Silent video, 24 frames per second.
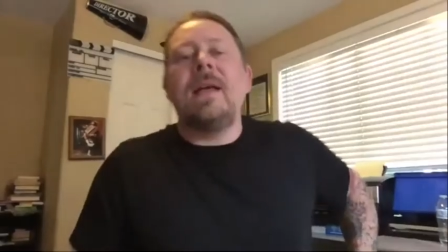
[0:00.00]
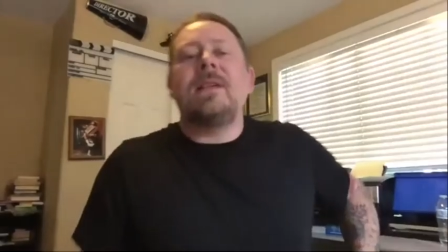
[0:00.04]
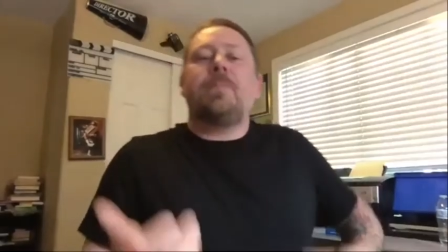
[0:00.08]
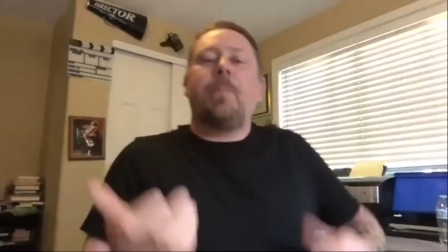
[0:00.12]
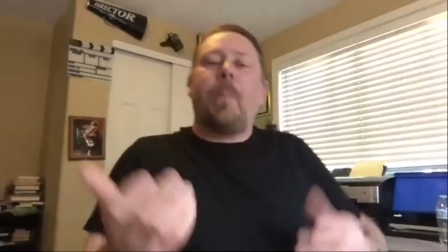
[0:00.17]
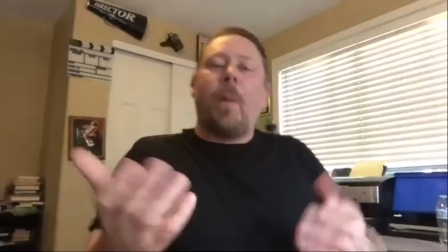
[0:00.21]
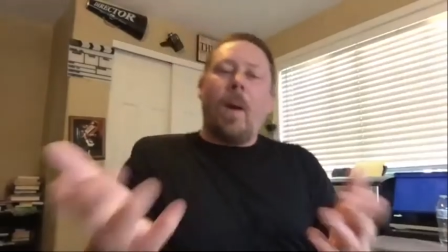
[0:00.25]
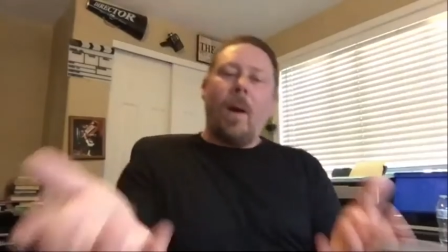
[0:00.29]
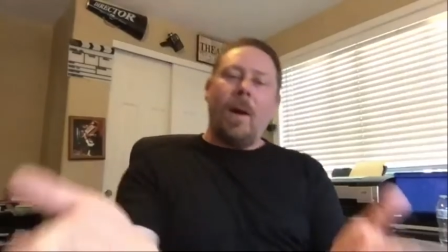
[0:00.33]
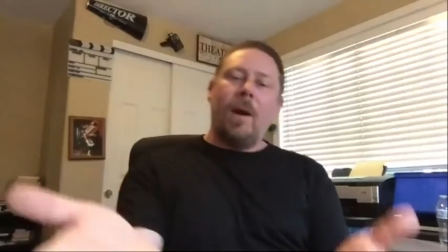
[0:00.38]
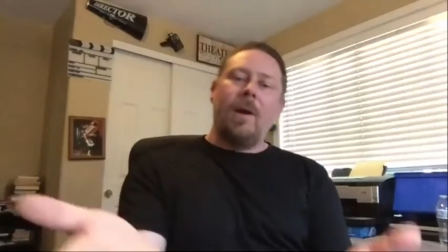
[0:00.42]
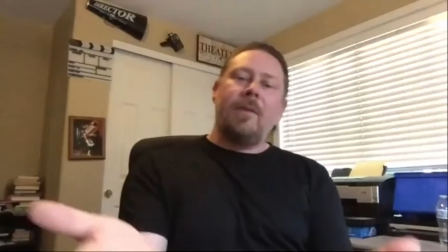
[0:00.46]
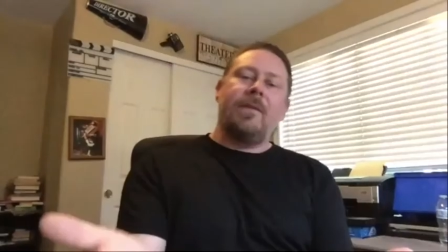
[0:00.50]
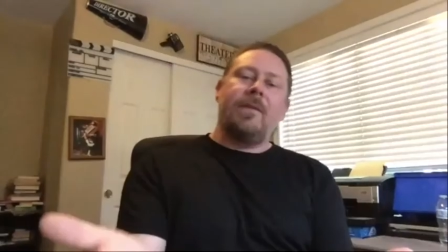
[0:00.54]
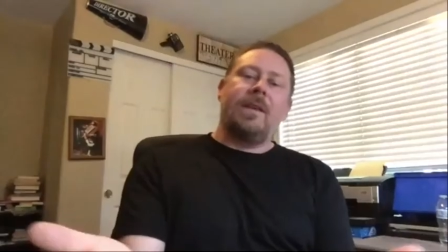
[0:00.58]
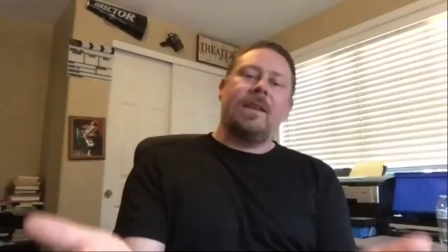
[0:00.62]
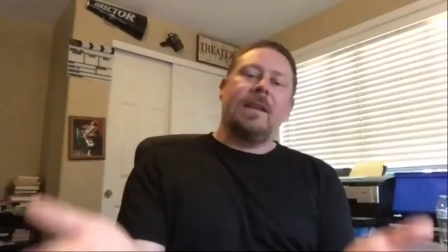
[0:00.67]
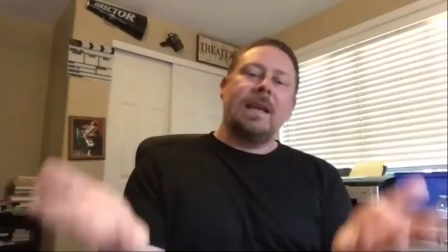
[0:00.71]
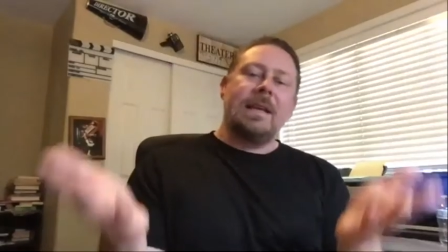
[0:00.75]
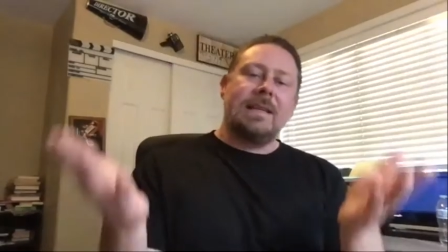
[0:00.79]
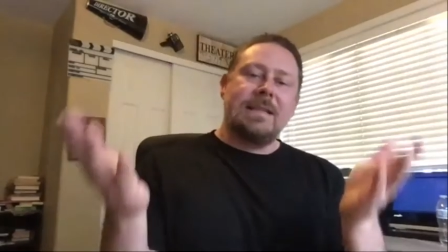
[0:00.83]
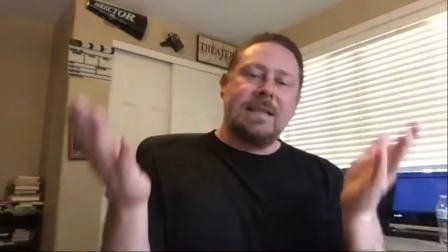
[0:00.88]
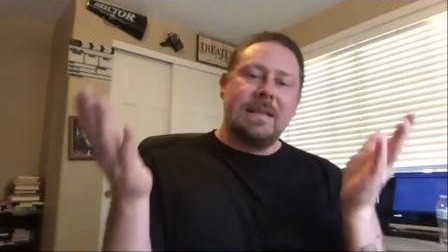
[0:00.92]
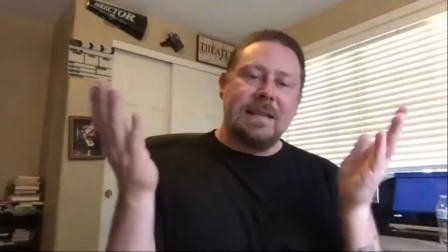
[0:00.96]
part of it.
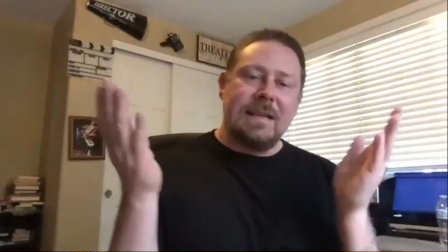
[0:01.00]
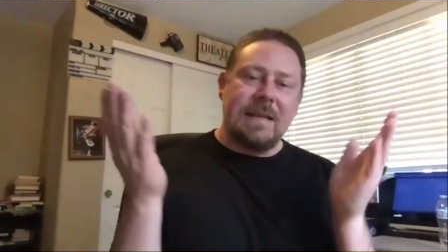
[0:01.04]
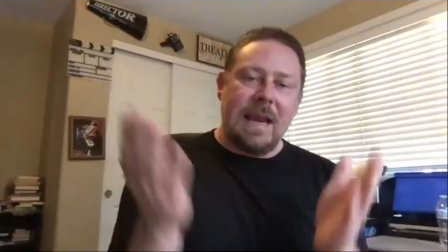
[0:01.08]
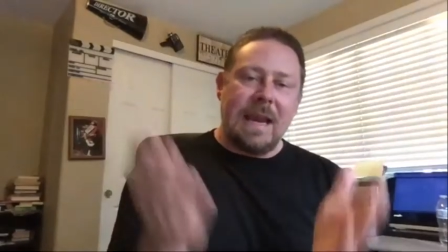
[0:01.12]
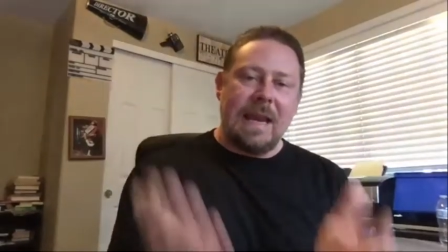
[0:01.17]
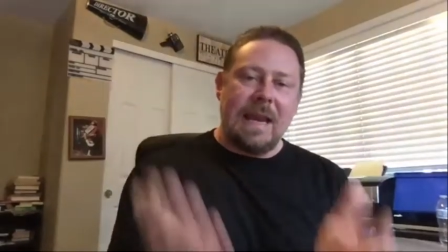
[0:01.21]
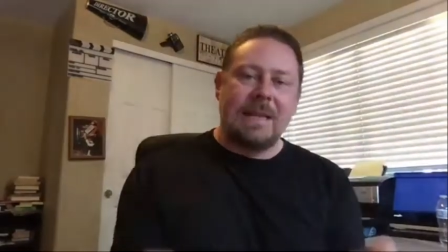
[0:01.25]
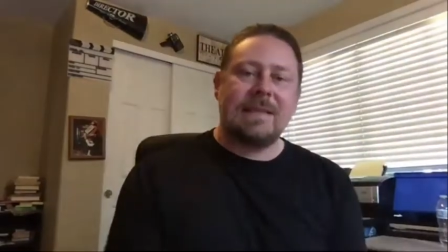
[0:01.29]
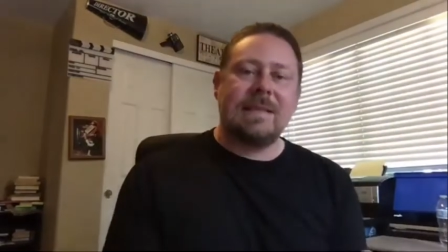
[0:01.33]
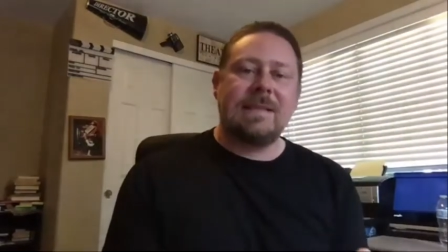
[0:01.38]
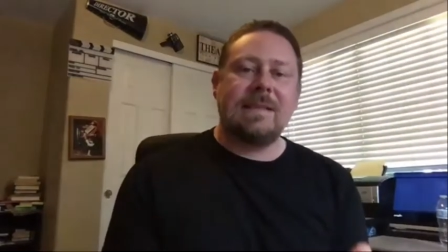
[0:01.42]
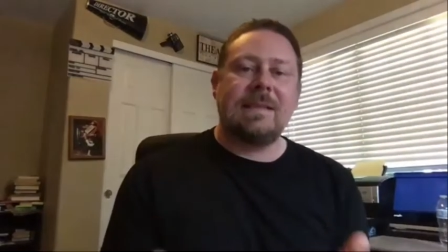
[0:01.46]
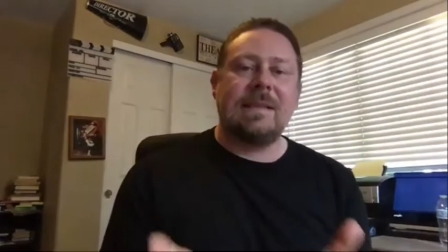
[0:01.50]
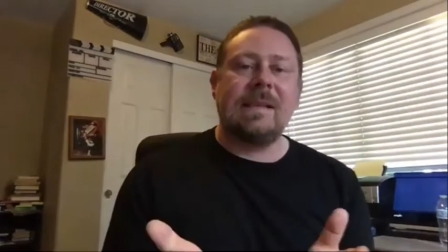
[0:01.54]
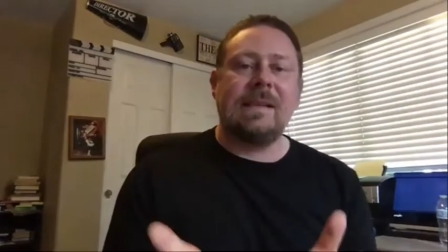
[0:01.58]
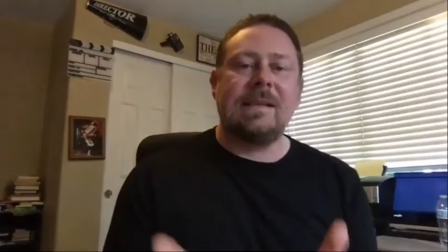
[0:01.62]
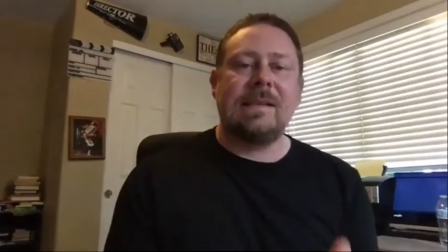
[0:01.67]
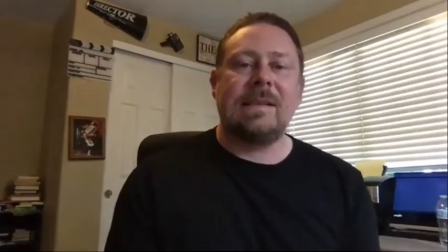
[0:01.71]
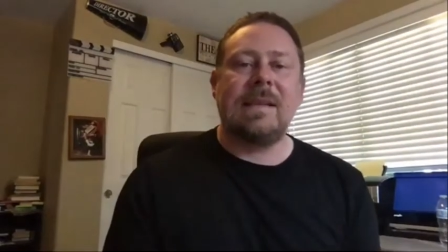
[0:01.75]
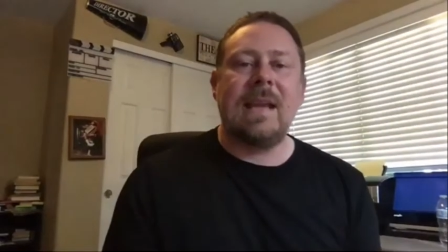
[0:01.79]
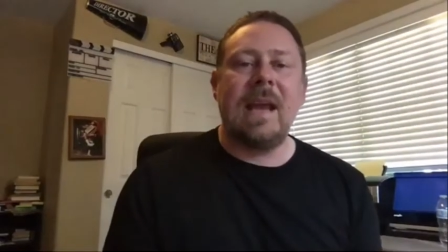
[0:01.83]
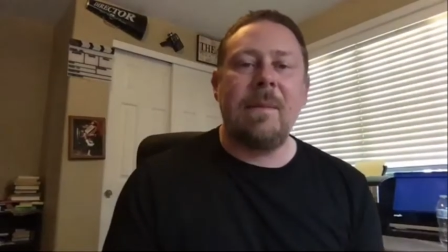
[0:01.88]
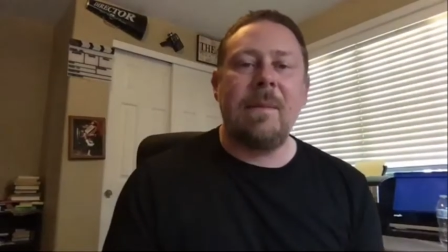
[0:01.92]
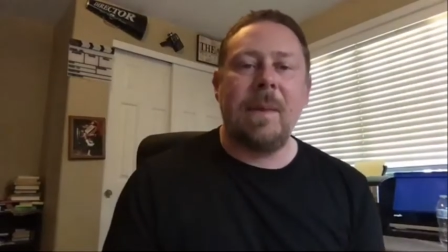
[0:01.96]
It's
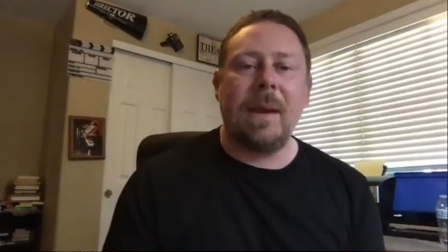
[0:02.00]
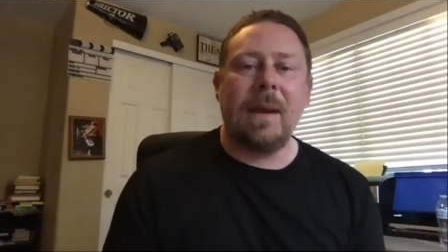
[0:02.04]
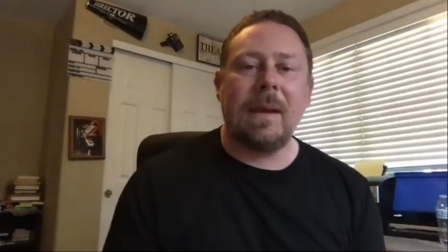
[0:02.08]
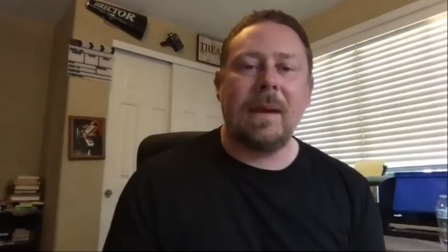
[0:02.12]
systemic.